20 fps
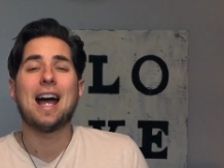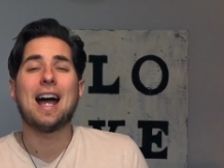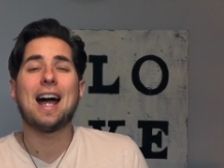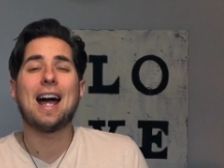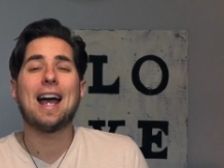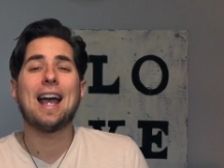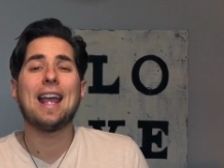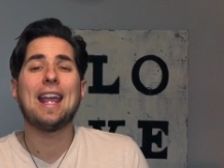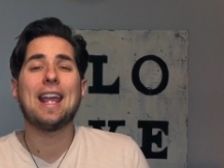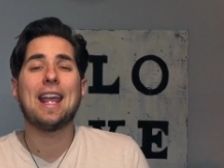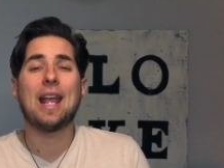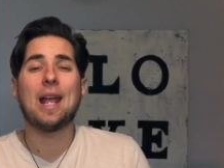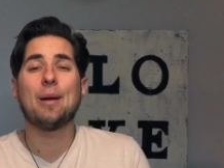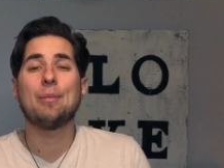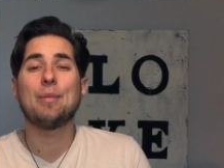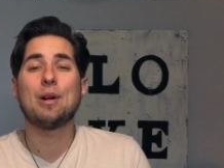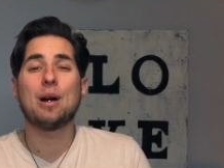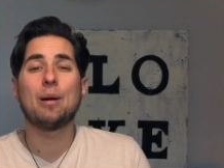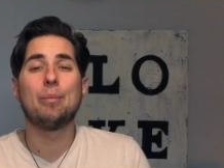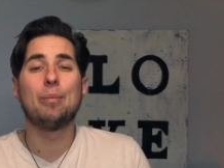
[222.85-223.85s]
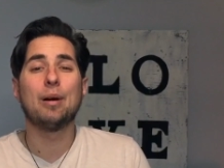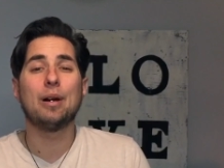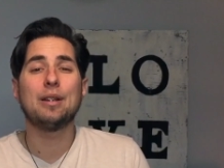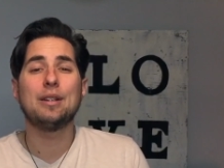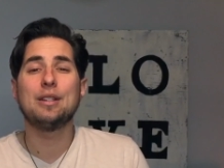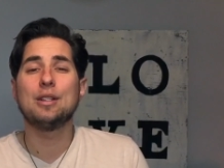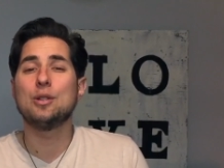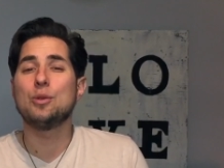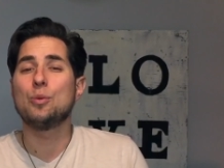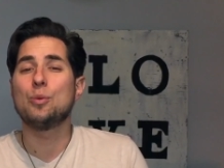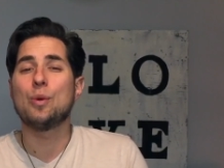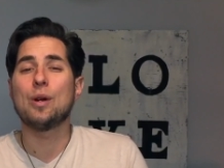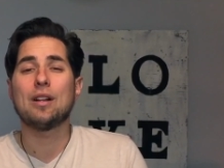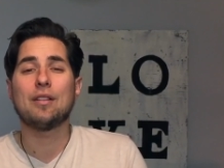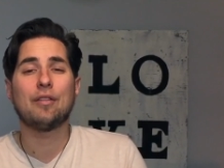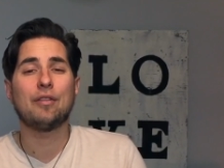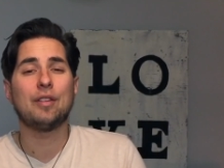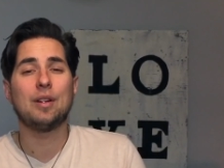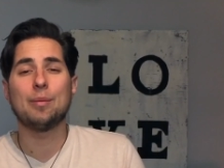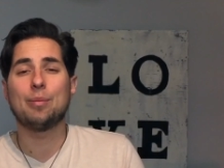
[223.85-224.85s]
I am abundant,
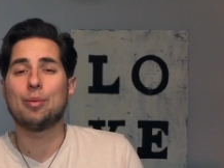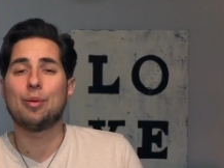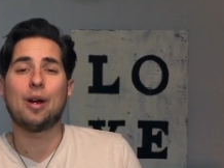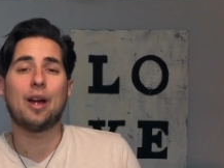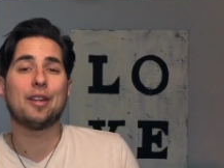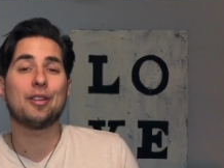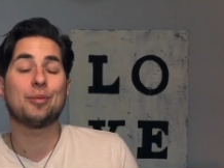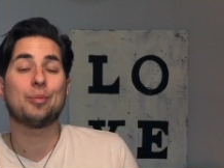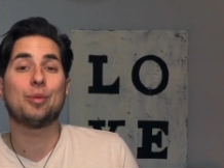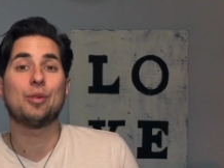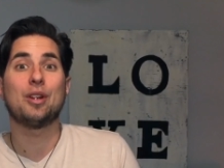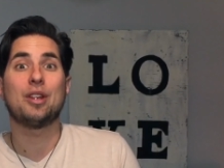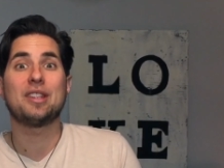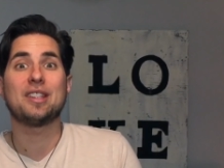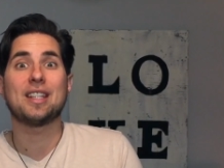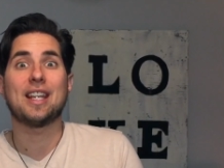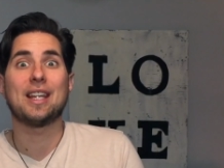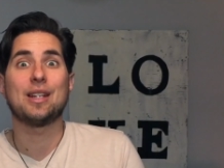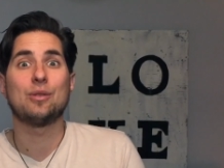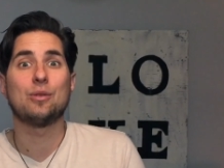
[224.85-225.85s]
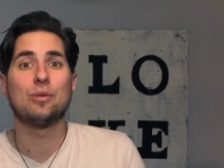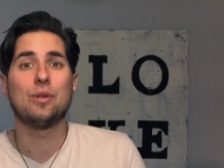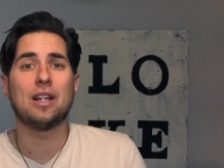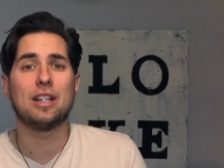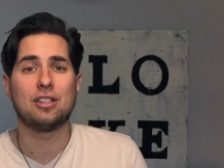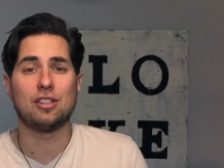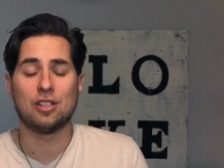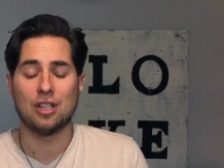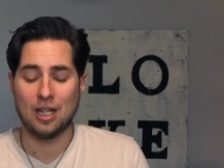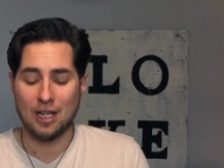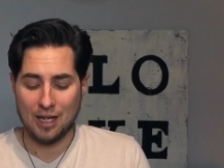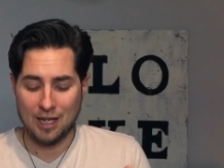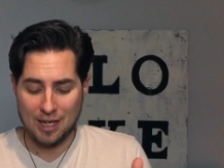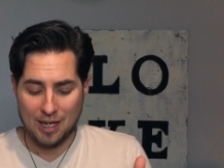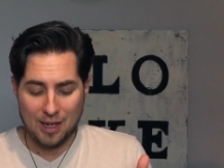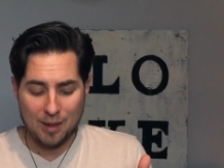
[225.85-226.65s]
wealthy, prosperous, and rich.